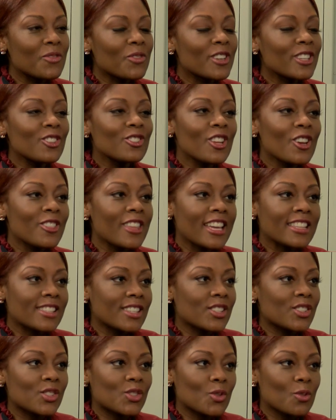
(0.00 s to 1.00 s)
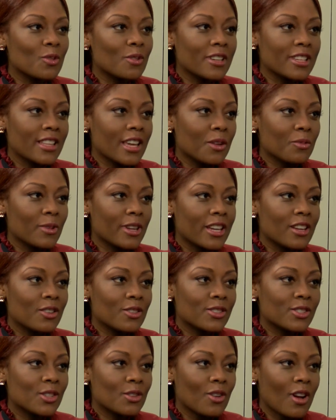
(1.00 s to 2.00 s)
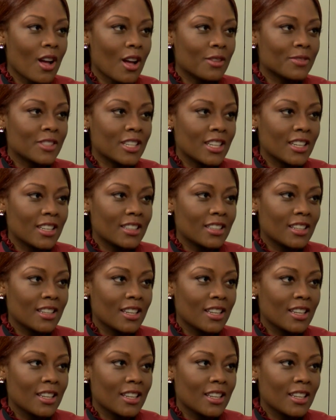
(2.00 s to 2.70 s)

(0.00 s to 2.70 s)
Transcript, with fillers: Well, you, you, know, that's a story that we hear so often.